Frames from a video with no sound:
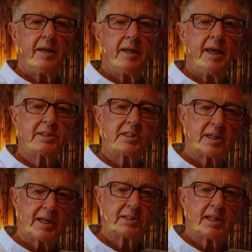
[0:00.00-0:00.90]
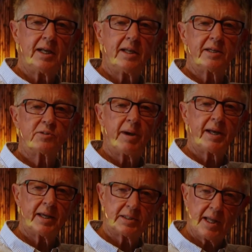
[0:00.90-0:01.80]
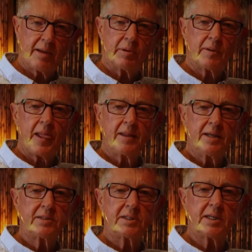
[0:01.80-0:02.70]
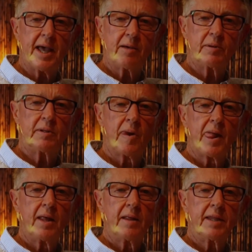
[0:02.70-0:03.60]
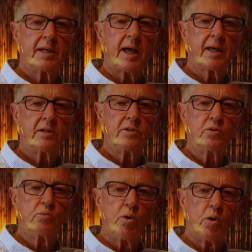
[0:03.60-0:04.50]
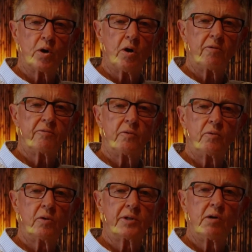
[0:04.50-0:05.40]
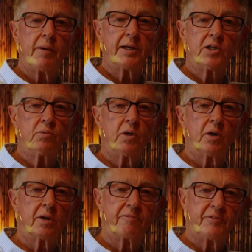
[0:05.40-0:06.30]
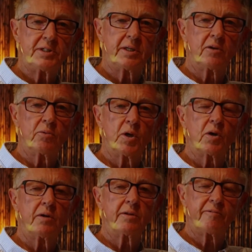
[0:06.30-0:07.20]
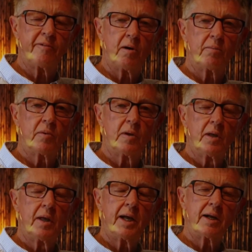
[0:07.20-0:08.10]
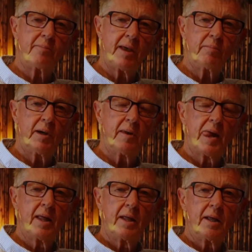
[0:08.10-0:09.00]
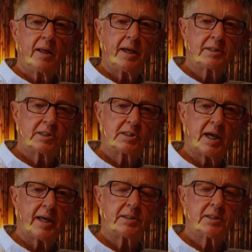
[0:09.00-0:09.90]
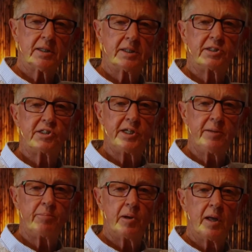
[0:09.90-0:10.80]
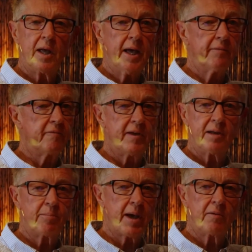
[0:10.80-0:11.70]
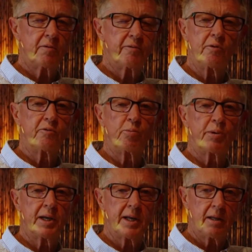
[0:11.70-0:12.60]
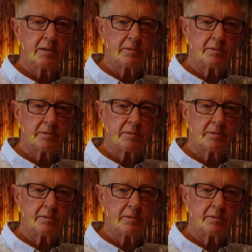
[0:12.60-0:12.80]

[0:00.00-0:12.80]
Exercise daily is my next habit. This is a habit that I can do more of, although I do a lot of physical work on the farm. And remember, exercise is cheap and very powerful for brain health.